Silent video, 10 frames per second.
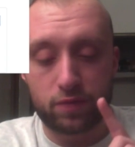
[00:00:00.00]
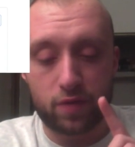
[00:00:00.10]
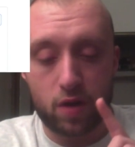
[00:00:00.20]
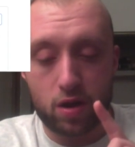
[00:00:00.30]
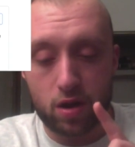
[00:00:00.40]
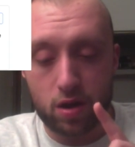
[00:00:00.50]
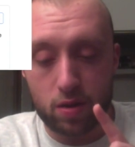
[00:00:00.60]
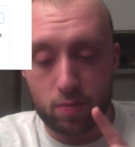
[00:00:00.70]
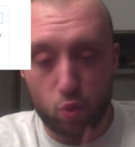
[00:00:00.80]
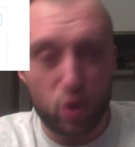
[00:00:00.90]

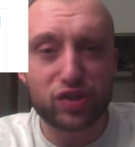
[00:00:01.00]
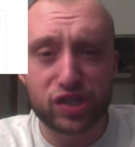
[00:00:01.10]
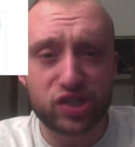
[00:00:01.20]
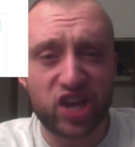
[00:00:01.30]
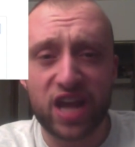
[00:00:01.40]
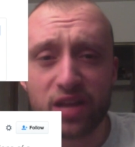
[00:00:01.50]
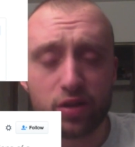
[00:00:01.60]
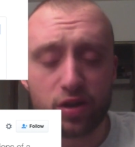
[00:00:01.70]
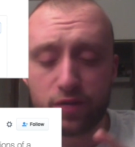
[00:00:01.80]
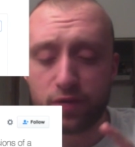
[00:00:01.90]
from Wilson
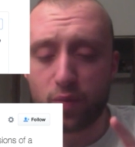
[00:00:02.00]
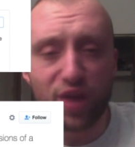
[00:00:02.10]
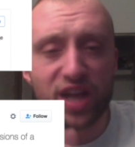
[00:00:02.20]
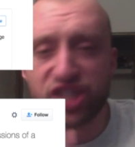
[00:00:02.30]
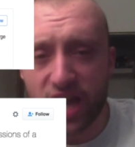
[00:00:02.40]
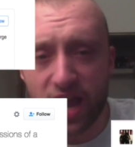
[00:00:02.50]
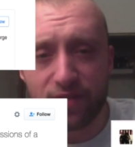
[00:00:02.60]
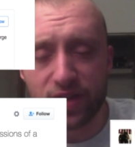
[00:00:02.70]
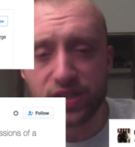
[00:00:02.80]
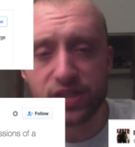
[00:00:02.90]
Chandler, from Reggie
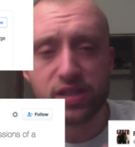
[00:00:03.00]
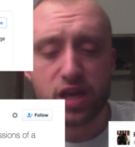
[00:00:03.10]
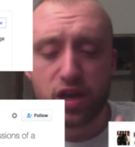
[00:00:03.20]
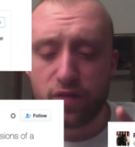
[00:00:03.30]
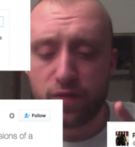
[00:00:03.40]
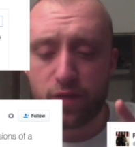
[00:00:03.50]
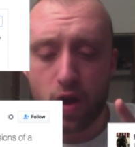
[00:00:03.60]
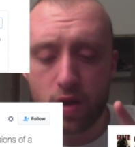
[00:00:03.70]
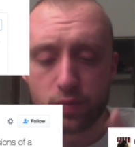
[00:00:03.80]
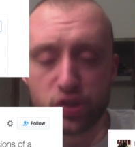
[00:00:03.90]
Evans,
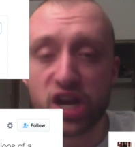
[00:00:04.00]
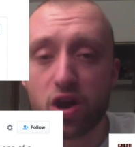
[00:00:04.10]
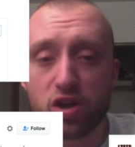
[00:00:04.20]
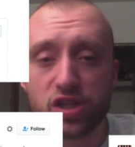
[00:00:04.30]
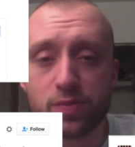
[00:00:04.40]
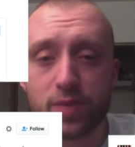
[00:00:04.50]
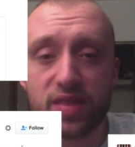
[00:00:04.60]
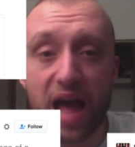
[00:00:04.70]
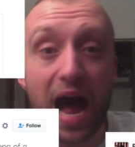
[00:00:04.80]
from J.R. Smith.